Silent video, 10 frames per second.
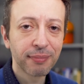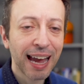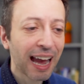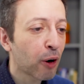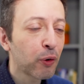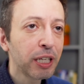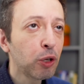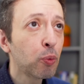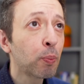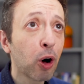How are
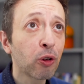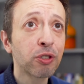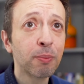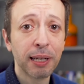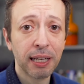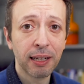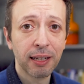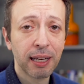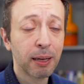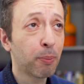you possibly,
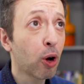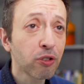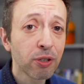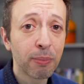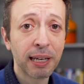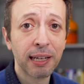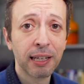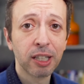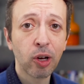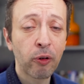possibly
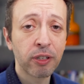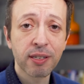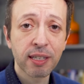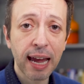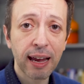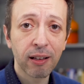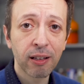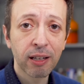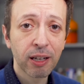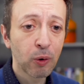going to scale
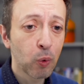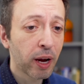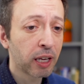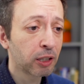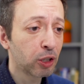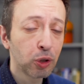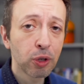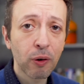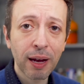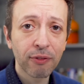when you
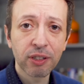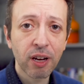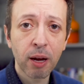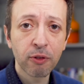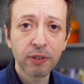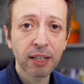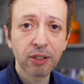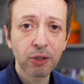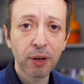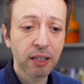don't have the time of day
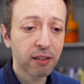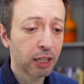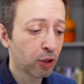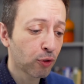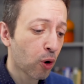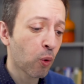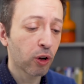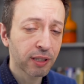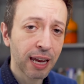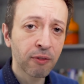to do anything? You've got
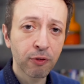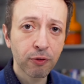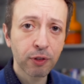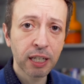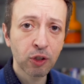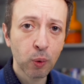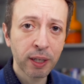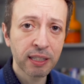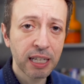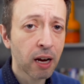what, ten, fifteen,
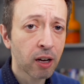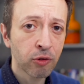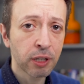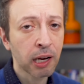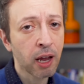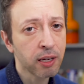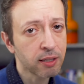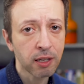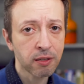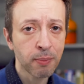twenty, a hundred clients,
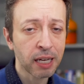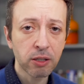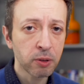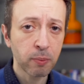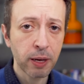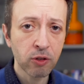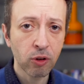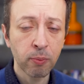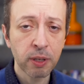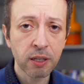doesn't matter, it depends
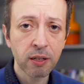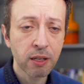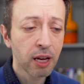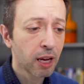on the business.